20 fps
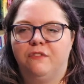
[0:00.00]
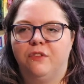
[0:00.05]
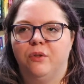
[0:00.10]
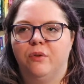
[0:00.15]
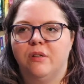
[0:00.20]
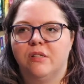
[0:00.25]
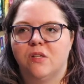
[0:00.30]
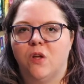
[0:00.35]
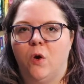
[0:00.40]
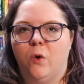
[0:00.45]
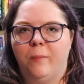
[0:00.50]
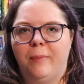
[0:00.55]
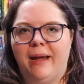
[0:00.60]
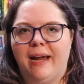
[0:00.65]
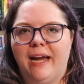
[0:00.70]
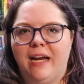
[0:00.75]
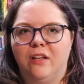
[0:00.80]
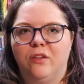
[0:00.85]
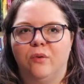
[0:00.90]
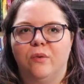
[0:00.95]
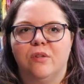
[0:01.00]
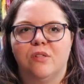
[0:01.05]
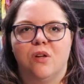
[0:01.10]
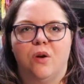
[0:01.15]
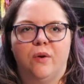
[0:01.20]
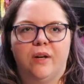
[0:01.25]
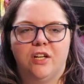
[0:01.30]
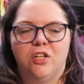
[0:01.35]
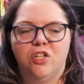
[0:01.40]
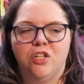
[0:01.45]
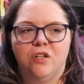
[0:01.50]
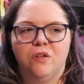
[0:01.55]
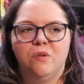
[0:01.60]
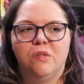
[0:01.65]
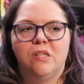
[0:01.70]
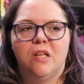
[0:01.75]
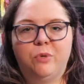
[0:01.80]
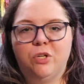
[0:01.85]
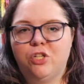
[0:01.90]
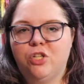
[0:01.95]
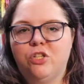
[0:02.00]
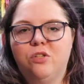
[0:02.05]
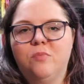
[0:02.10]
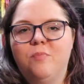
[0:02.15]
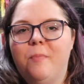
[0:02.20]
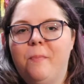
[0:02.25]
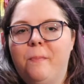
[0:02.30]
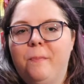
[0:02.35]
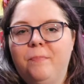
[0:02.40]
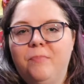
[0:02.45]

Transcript: through his own pain, through his own issues, which